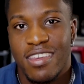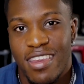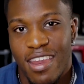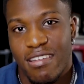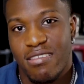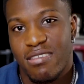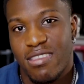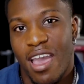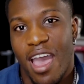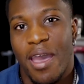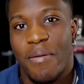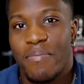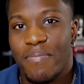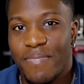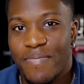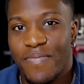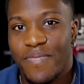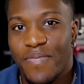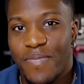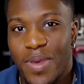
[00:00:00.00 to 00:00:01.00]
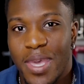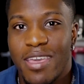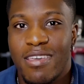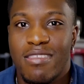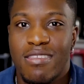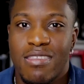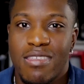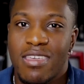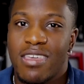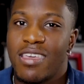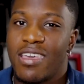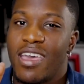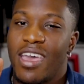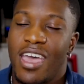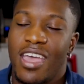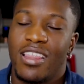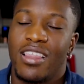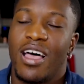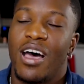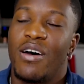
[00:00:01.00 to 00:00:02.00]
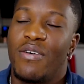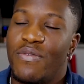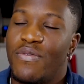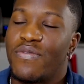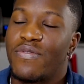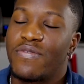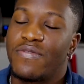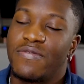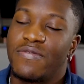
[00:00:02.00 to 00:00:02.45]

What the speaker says: next time. Peace and love.